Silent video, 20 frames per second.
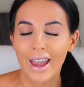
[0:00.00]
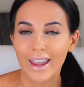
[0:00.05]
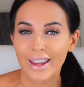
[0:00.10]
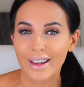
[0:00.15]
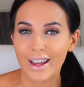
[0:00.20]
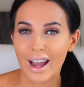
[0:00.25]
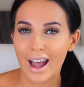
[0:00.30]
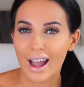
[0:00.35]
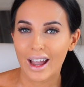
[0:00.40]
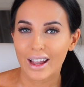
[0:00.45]
Hey
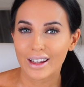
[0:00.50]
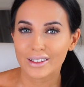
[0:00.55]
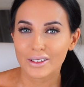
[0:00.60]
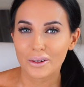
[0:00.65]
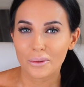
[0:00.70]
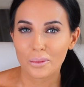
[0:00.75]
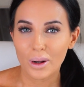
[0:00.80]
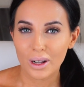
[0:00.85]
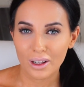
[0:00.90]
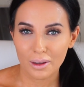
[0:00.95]
guys,
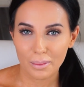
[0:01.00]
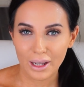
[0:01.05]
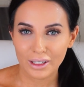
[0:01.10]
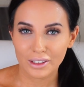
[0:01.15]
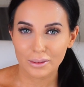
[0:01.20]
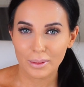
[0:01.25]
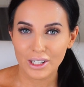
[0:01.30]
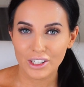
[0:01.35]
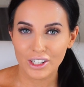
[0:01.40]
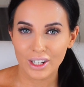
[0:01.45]
welcome
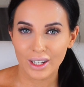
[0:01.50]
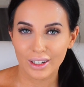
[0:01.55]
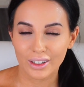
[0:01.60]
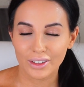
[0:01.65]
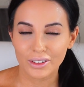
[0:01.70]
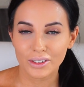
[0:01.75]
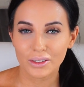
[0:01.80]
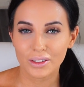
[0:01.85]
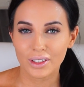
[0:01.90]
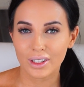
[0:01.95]
back to my
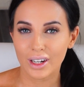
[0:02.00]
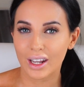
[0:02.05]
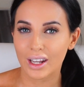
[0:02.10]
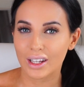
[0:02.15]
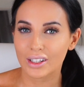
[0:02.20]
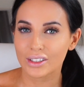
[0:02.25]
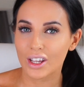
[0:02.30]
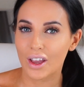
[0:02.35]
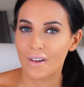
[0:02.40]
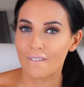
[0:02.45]
channel. So
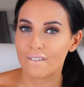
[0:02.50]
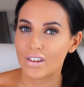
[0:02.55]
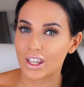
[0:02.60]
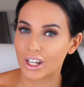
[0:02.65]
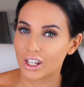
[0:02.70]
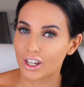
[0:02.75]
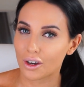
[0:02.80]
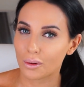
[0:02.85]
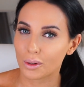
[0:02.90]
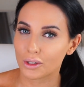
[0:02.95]
today's
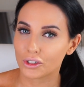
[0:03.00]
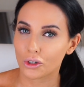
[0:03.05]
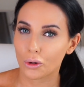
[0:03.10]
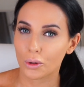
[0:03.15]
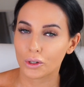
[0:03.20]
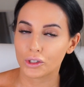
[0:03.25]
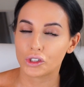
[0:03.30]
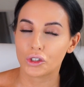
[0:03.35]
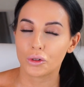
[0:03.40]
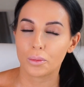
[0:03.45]
video is
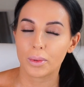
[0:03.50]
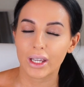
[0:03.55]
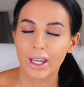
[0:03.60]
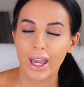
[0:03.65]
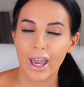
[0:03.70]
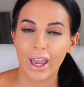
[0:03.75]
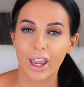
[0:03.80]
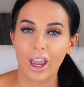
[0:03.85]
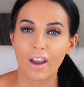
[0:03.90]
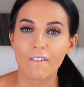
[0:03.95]
going to
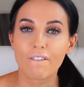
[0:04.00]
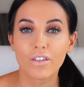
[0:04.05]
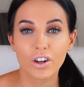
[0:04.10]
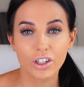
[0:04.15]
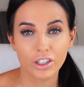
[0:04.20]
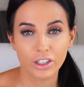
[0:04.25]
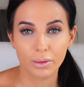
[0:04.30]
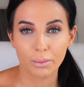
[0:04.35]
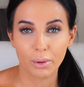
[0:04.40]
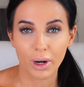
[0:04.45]
be a
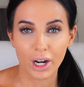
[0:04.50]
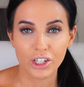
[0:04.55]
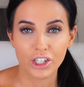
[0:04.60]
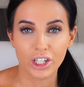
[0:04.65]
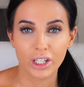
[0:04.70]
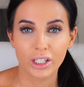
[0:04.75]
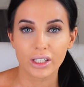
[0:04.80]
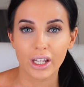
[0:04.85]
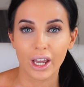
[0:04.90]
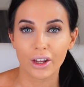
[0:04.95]
first
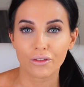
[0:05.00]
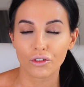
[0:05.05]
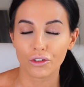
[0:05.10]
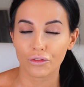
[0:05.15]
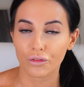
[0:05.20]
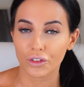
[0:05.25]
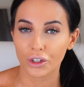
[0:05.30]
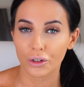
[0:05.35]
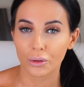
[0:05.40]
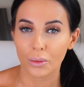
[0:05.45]
impressions and
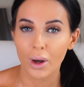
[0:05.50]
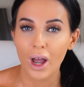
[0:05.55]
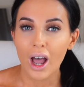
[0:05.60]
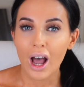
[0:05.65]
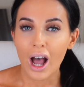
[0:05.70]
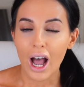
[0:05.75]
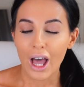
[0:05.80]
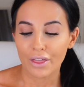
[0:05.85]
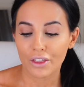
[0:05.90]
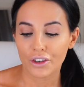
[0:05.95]
review
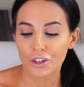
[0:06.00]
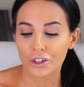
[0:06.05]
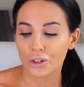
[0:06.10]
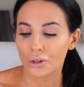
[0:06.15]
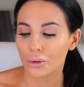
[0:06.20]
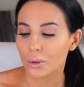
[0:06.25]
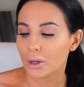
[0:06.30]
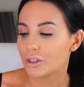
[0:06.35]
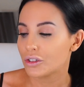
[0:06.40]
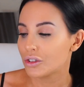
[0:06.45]
on the
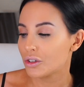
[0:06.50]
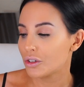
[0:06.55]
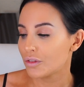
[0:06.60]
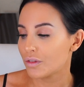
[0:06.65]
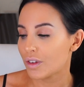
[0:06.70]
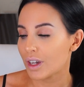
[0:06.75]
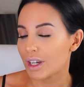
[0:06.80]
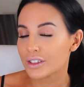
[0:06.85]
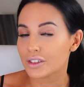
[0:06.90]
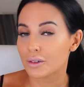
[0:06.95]
new Too
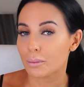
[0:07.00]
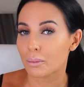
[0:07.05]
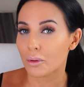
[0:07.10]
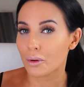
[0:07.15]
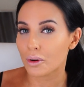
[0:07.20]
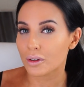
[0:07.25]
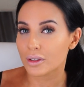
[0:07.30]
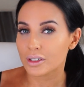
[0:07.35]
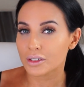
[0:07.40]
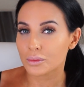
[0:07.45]
Faced
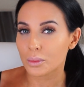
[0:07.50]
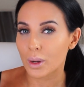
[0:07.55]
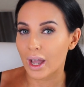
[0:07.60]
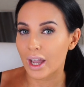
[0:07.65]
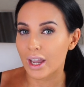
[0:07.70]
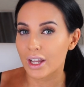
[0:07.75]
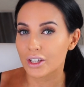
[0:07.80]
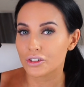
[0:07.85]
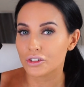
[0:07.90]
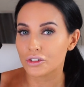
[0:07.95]
Born This
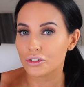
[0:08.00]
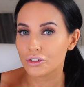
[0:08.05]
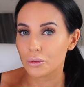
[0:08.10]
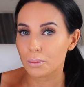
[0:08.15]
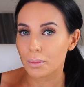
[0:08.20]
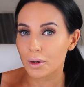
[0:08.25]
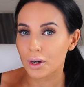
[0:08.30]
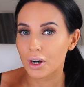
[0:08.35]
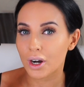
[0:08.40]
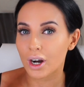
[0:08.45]
Way
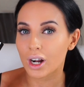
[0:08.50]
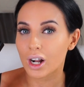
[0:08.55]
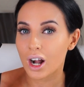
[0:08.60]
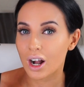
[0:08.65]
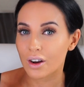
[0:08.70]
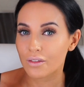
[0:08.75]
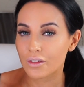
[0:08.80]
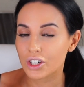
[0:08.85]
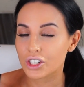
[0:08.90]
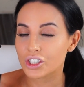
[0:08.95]
Super
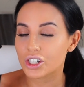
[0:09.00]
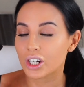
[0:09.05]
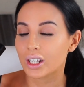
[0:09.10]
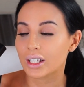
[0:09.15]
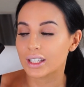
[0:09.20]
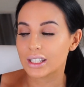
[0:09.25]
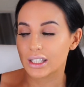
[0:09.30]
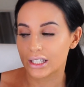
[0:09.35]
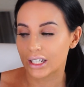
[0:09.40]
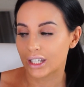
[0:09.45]
Coverage
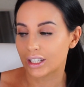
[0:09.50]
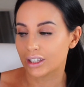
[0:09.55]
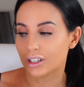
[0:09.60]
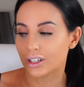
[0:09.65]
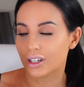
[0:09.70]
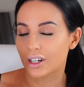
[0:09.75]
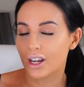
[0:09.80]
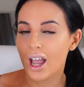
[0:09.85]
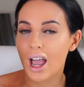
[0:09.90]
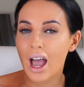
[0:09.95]

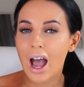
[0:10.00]
Concealer.